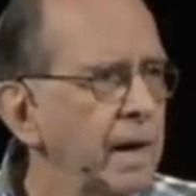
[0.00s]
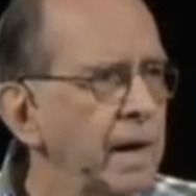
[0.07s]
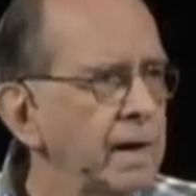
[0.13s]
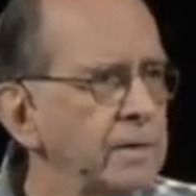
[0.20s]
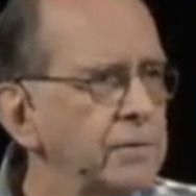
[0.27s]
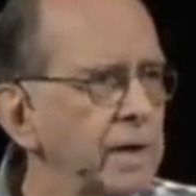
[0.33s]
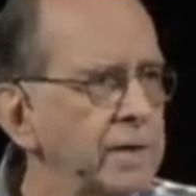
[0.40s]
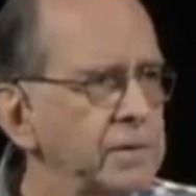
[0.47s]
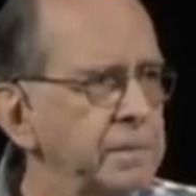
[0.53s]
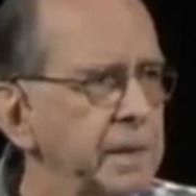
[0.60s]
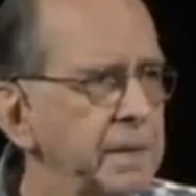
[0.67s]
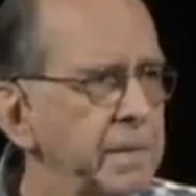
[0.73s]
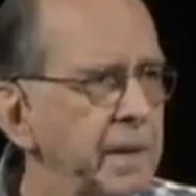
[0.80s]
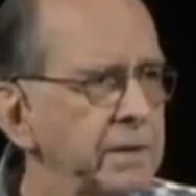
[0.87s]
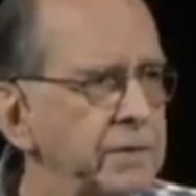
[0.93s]
So I spent
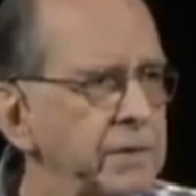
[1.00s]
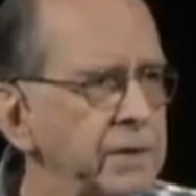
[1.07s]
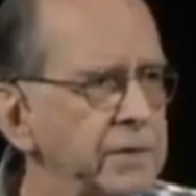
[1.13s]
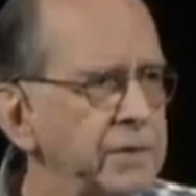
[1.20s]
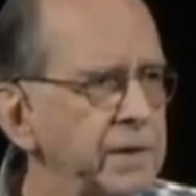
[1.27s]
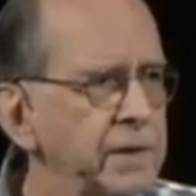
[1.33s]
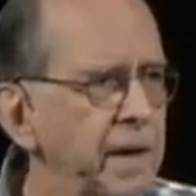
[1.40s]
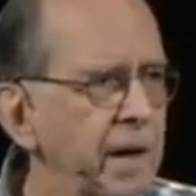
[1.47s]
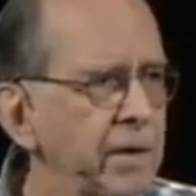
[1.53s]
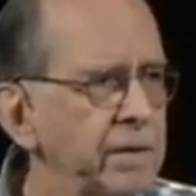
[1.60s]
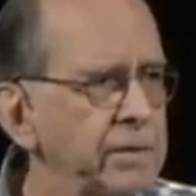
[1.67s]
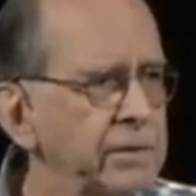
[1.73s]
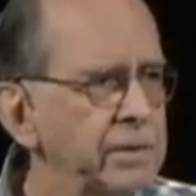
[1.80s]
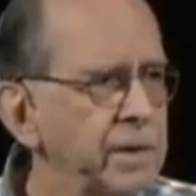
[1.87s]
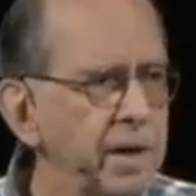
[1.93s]
about 16
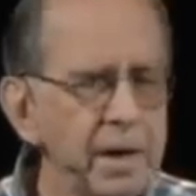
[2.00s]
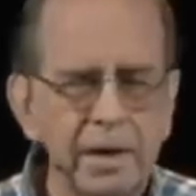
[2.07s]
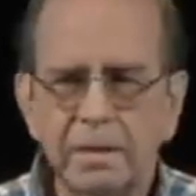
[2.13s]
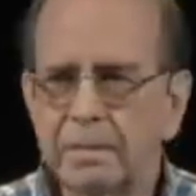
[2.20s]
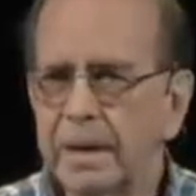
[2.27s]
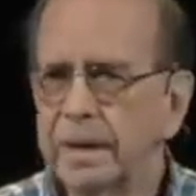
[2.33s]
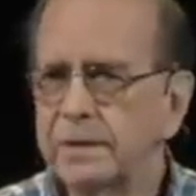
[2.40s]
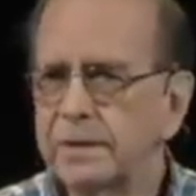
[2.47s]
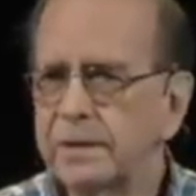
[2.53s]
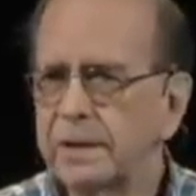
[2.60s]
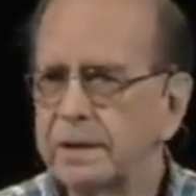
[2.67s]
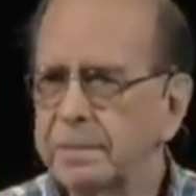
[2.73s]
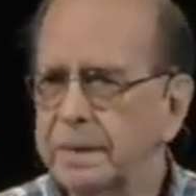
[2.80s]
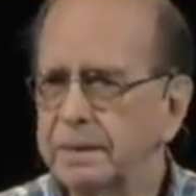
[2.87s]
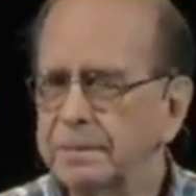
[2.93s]
hours a day in bed
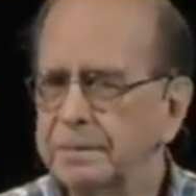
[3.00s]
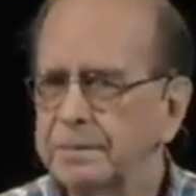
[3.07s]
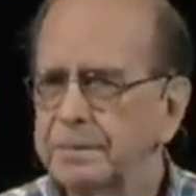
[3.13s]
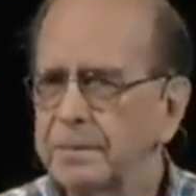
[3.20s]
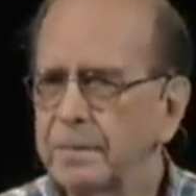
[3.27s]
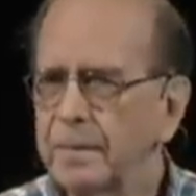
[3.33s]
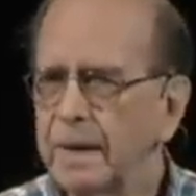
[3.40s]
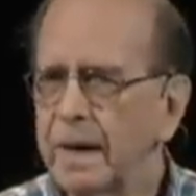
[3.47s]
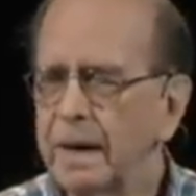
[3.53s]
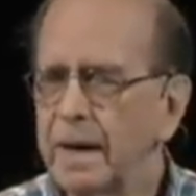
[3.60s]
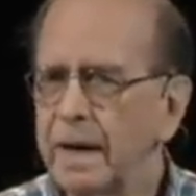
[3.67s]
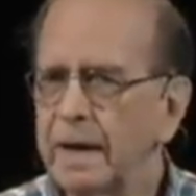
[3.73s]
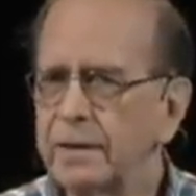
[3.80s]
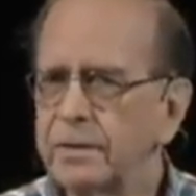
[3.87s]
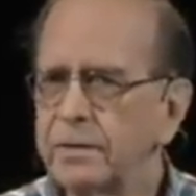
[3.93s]
sleeping, and I
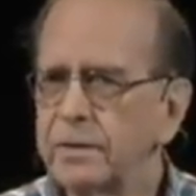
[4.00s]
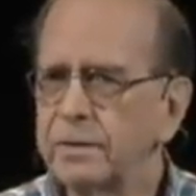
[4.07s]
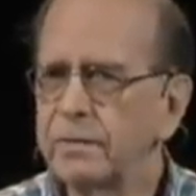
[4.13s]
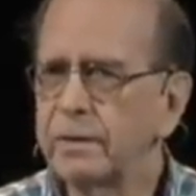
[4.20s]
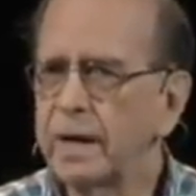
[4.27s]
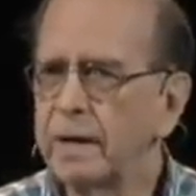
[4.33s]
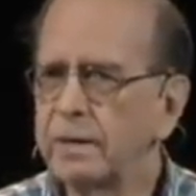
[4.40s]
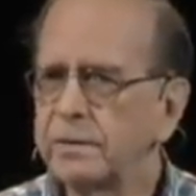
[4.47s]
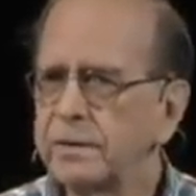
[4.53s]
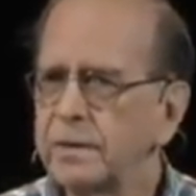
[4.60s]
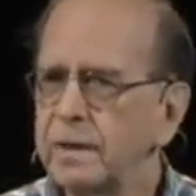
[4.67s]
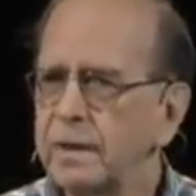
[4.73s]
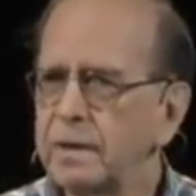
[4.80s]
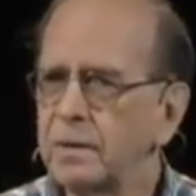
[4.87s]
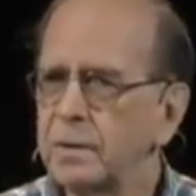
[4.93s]
had 2 or 3 hours a
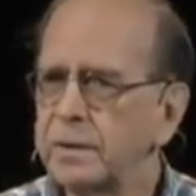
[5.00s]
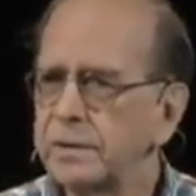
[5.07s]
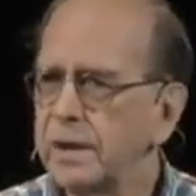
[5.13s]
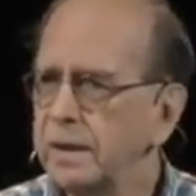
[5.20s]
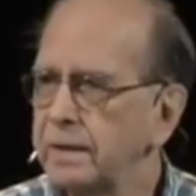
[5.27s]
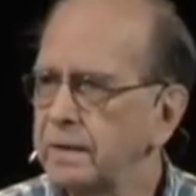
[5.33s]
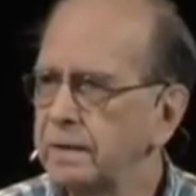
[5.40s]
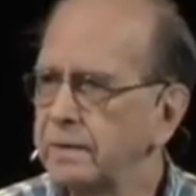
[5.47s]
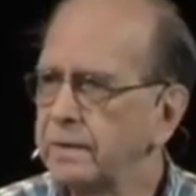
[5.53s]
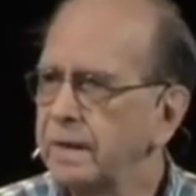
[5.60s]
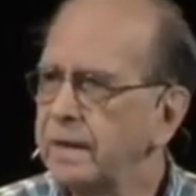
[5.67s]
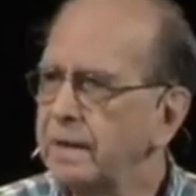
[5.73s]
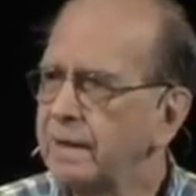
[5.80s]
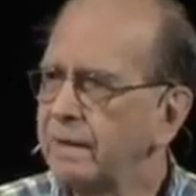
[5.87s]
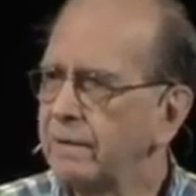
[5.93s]
day in which I could
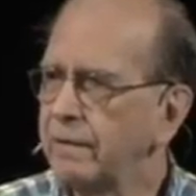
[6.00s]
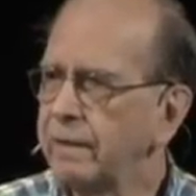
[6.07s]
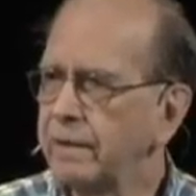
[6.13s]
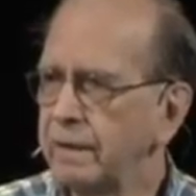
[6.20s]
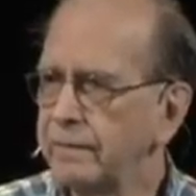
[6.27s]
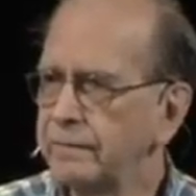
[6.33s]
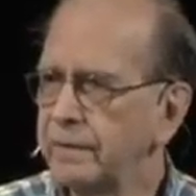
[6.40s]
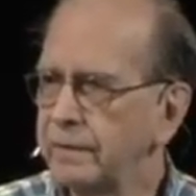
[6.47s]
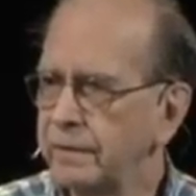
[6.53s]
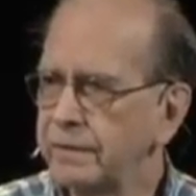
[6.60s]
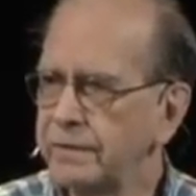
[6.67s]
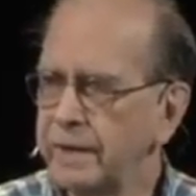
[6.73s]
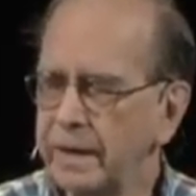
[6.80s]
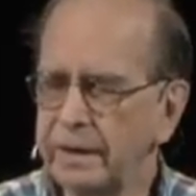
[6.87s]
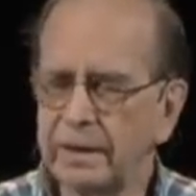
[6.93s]
think clearly enough to
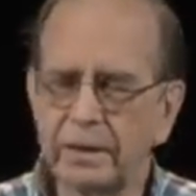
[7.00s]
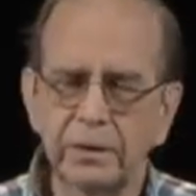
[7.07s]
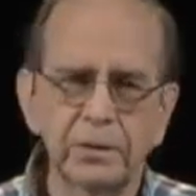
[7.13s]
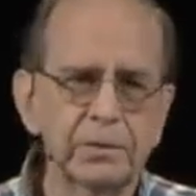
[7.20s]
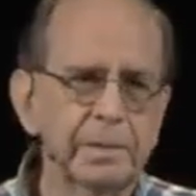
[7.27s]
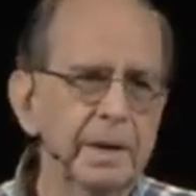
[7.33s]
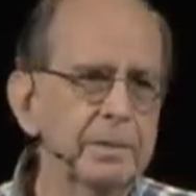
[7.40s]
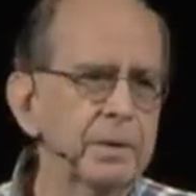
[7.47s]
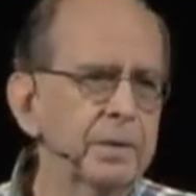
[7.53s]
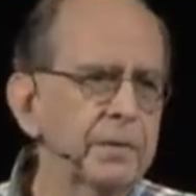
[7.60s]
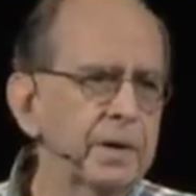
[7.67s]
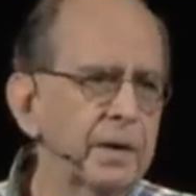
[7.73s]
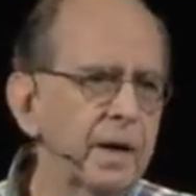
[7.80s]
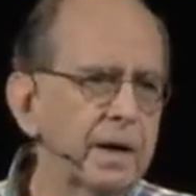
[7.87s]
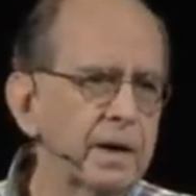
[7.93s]
understand a newspaper, and
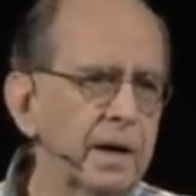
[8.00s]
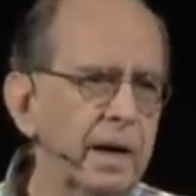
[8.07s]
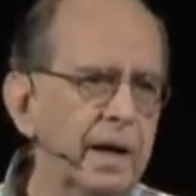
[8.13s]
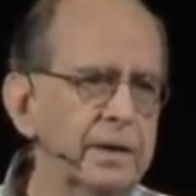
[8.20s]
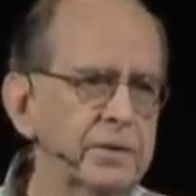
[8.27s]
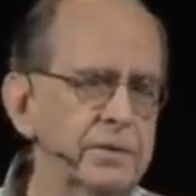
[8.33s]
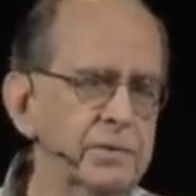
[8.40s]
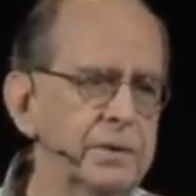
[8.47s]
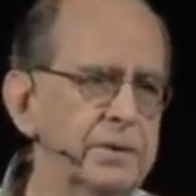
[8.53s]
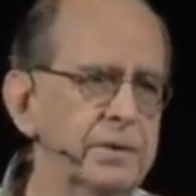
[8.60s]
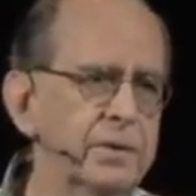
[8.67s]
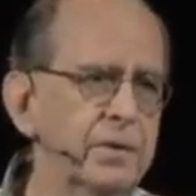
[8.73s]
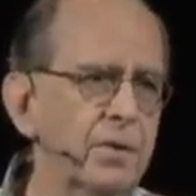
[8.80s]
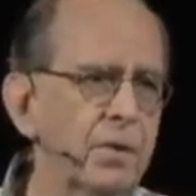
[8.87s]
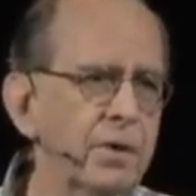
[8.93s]
then like a light switch
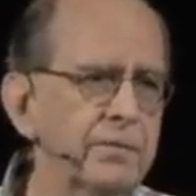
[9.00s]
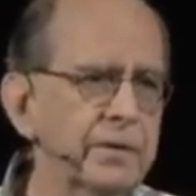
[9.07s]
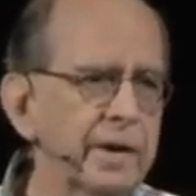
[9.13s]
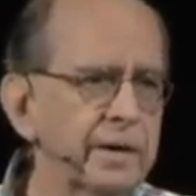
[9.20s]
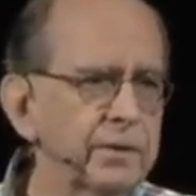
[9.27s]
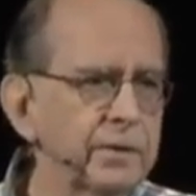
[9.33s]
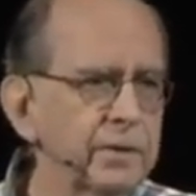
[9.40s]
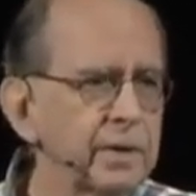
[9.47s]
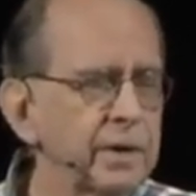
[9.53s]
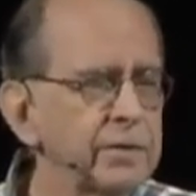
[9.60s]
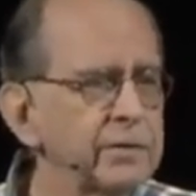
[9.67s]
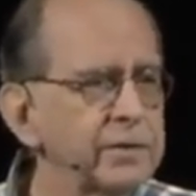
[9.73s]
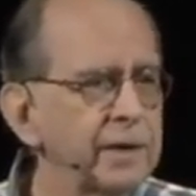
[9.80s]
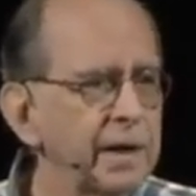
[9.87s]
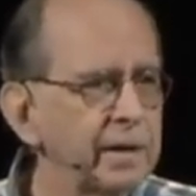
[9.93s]
would go off and I couldn't
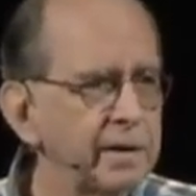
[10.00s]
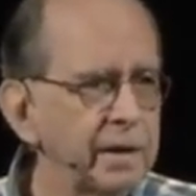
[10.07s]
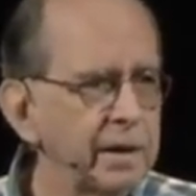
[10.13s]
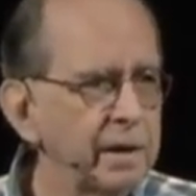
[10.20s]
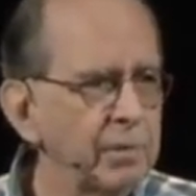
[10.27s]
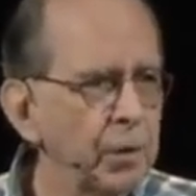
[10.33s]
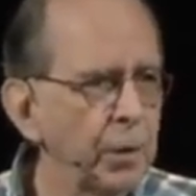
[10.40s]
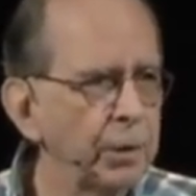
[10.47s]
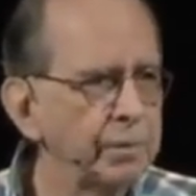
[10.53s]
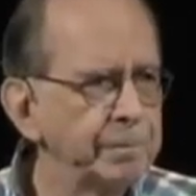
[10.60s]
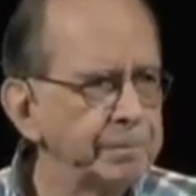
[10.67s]
understand it anymore.